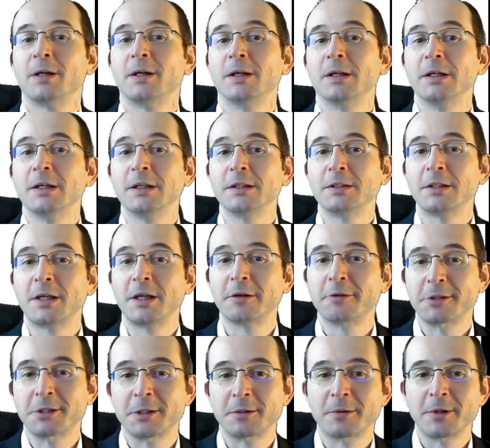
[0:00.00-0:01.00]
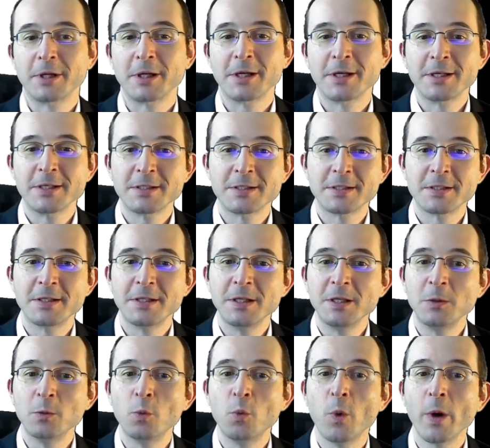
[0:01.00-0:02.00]
to characterize
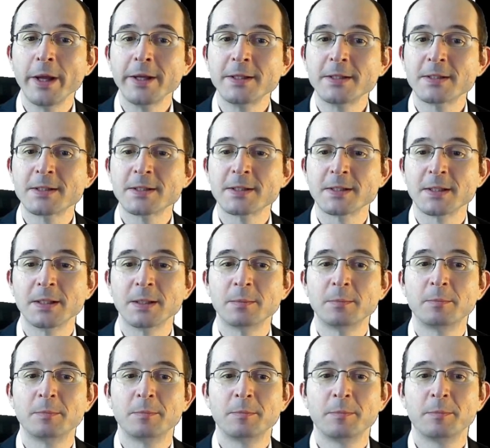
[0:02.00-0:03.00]
the weights and